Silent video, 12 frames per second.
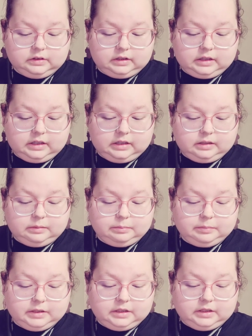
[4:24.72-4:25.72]
How
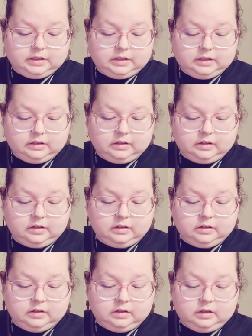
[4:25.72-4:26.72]
many
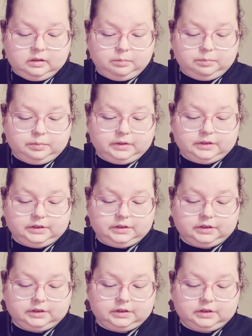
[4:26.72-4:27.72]
brothers
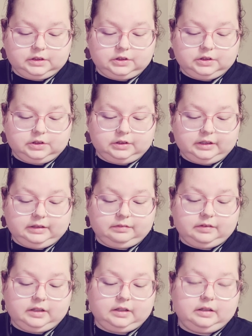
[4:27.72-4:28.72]
or sisters you have?
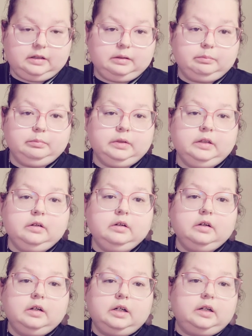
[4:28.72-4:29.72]
I
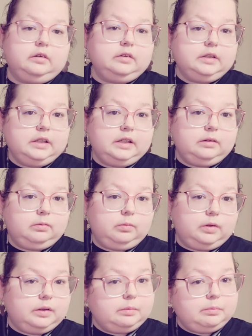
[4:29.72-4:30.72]
only have
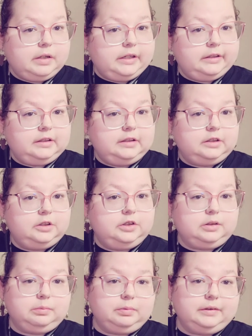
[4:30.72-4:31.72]
one
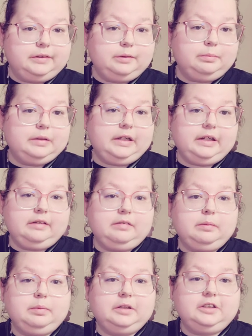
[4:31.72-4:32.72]
biologic brother, but I have
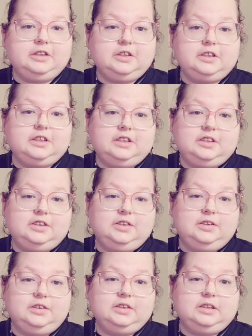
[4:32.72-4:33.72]
a bunch of
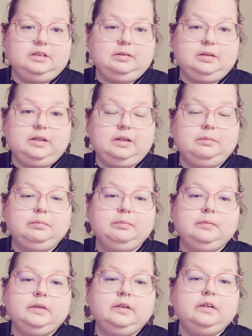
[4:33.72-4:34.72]
sisters.
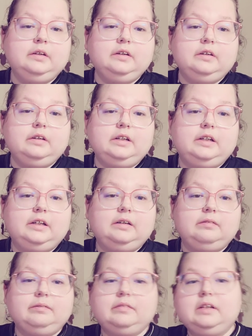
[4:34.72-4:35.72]

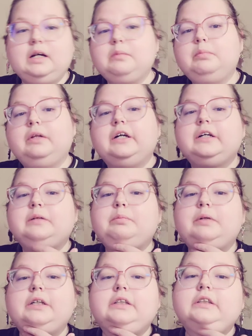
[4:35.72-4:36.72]
Not blood,
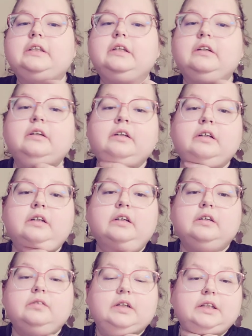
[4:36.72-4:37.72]
but
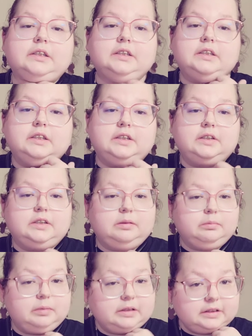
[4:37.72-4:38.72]
I consider
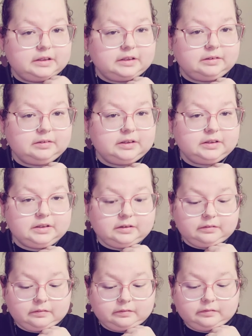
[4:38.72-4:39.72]
them blood either way. So,